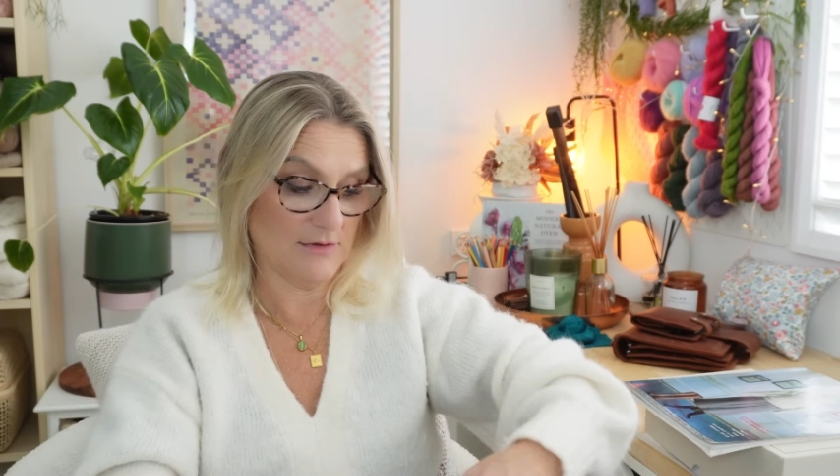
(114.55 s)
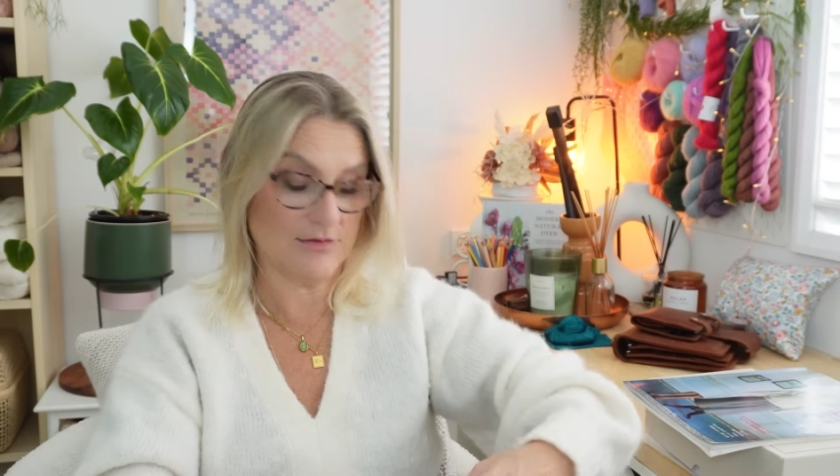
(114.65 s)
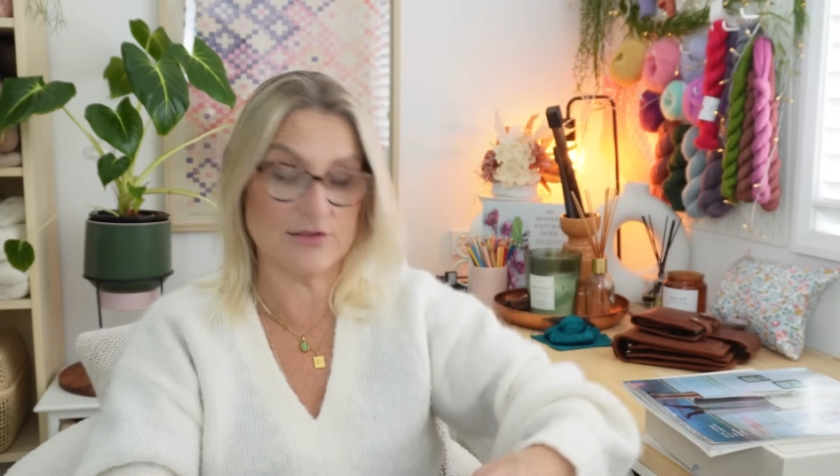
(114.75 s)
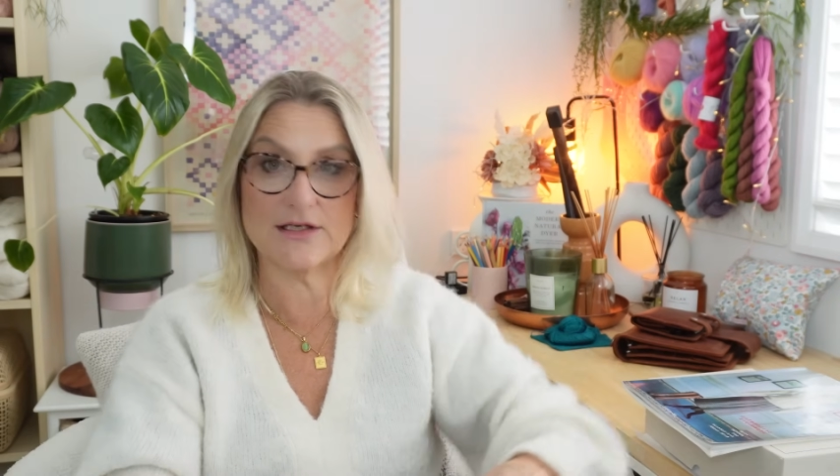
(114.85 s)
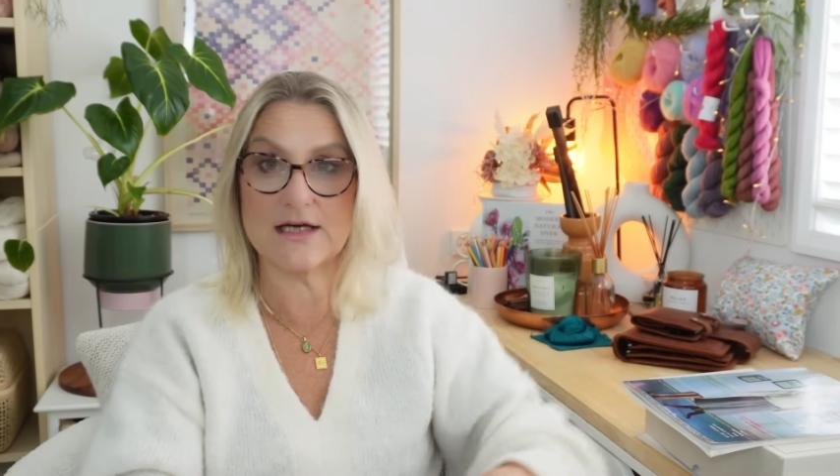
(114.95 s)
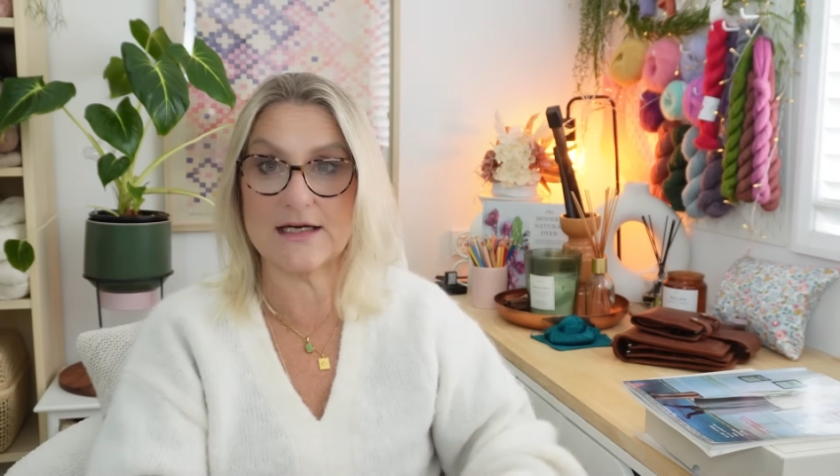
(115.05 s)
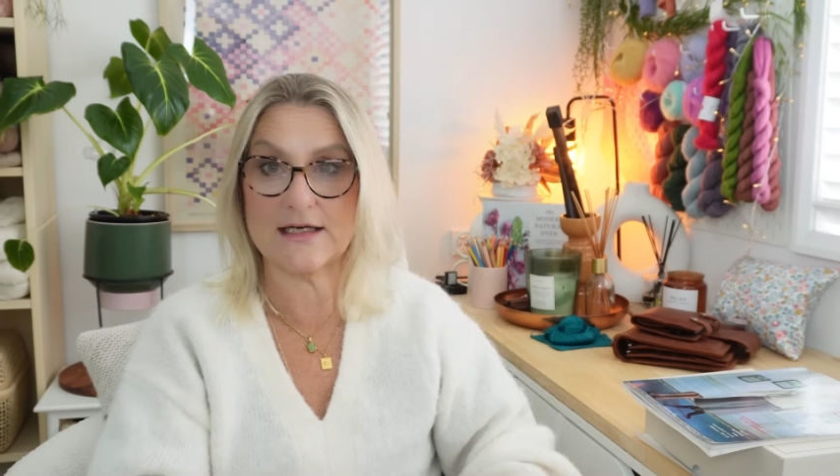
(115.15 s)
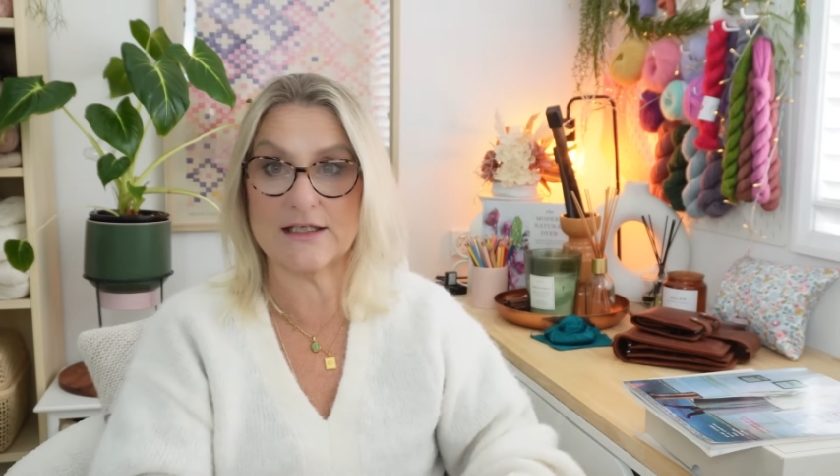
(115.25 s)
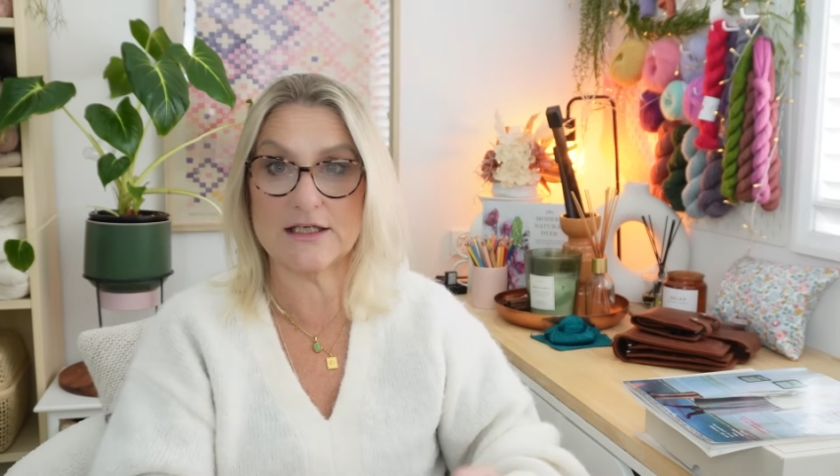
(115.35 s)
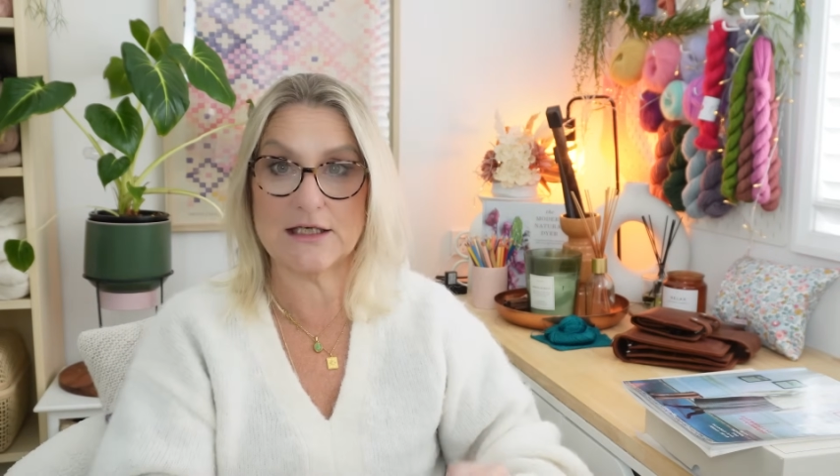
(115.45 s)

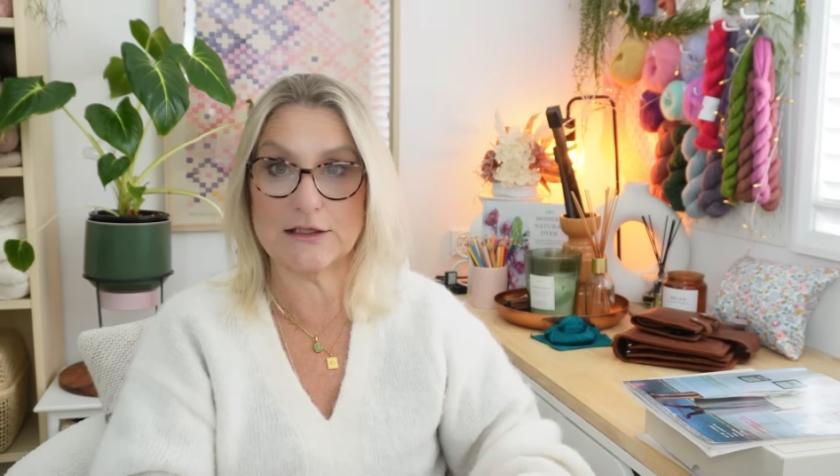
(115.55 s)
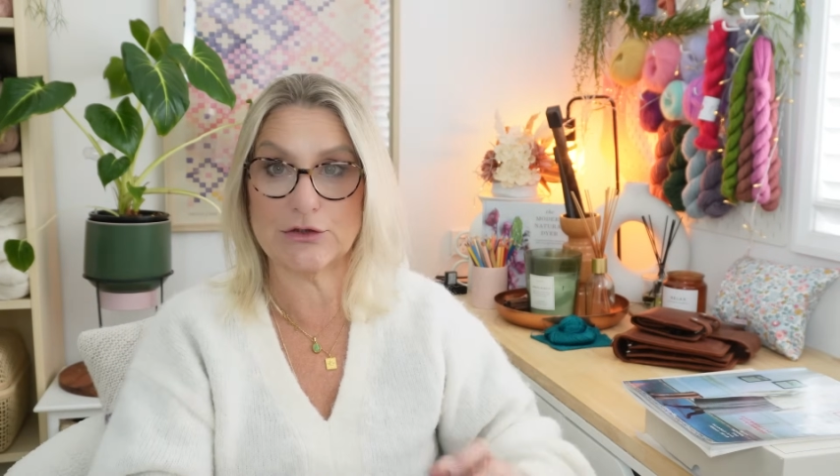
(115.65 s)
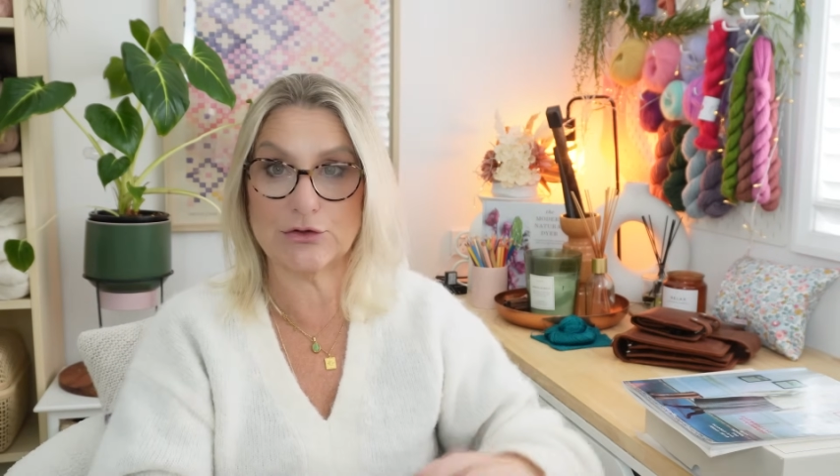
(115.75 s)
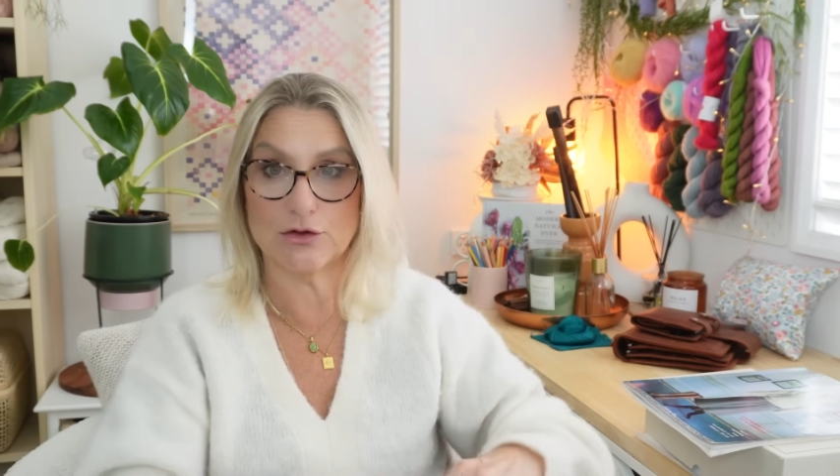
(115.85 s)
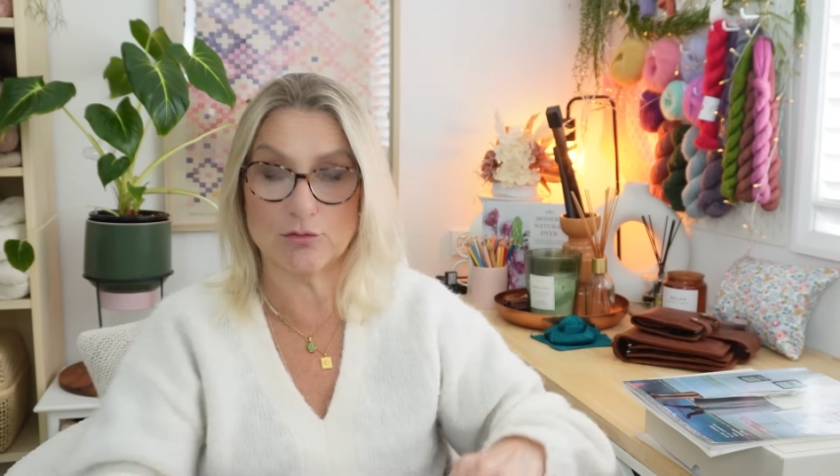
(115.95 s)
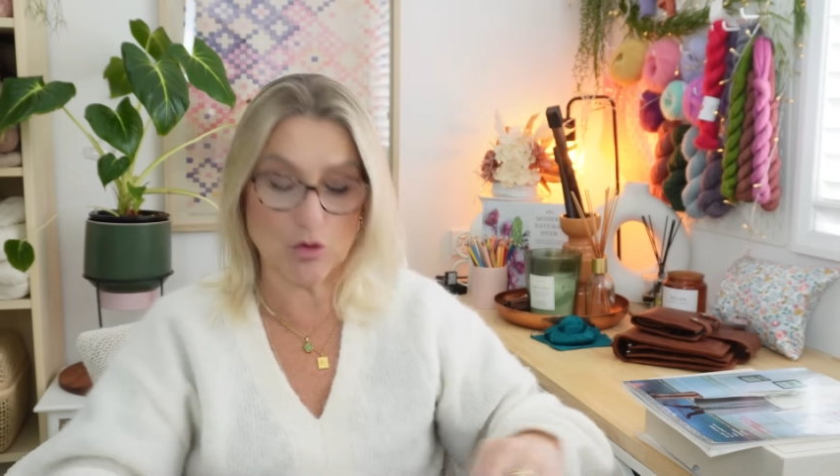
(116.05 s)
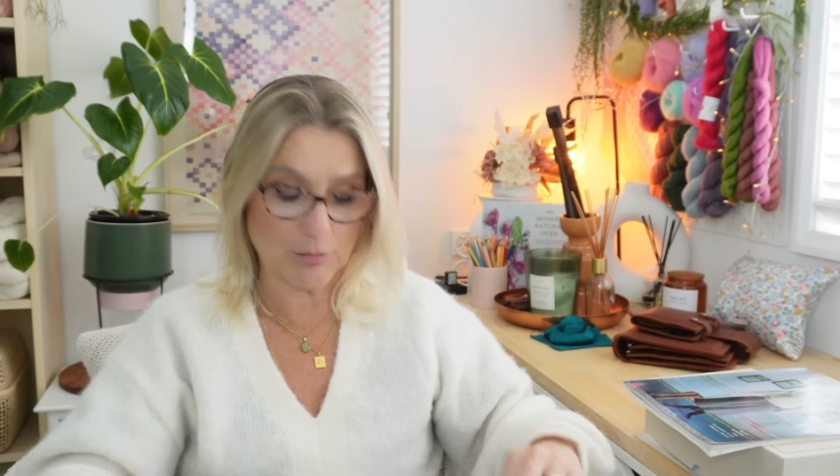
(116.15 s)
knitting needle a normal